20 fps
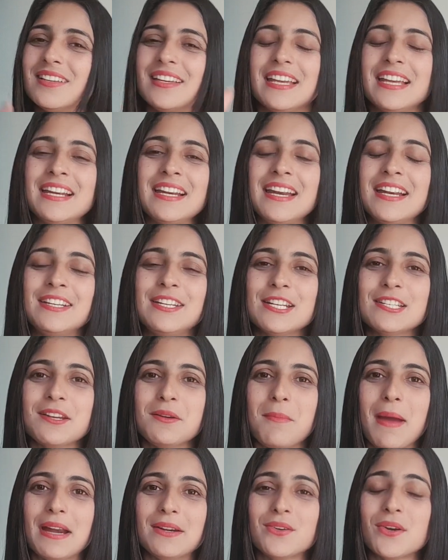It doesn't
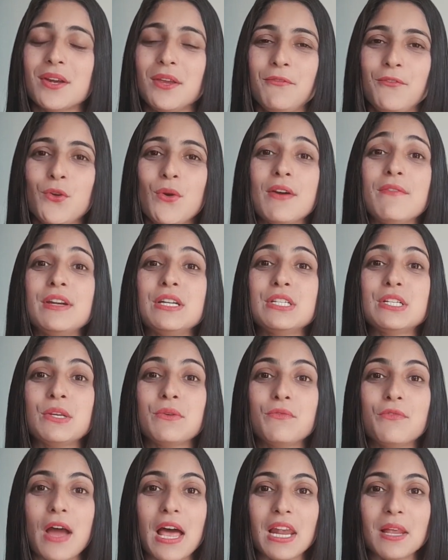matter if you haven't
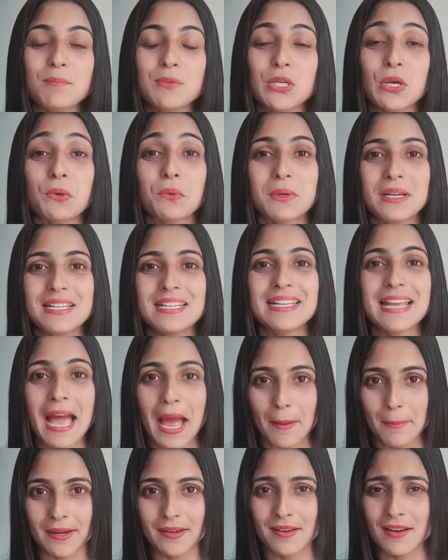developed your reading
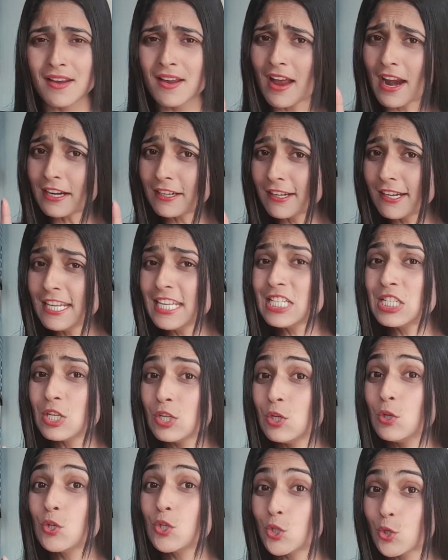habit. At least
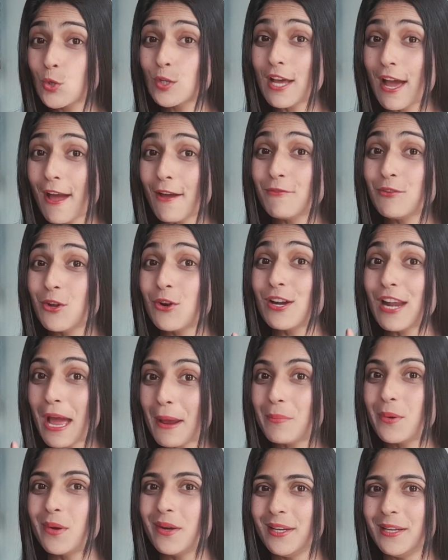you should have your
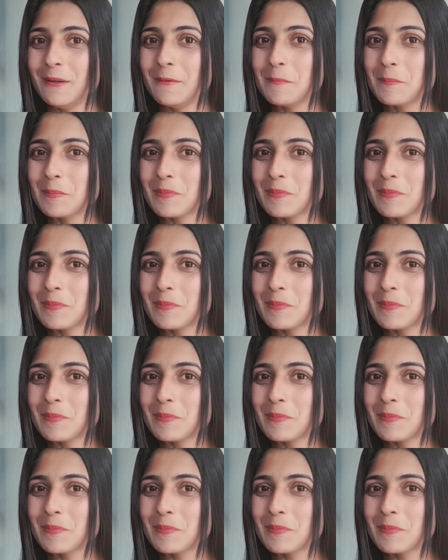library.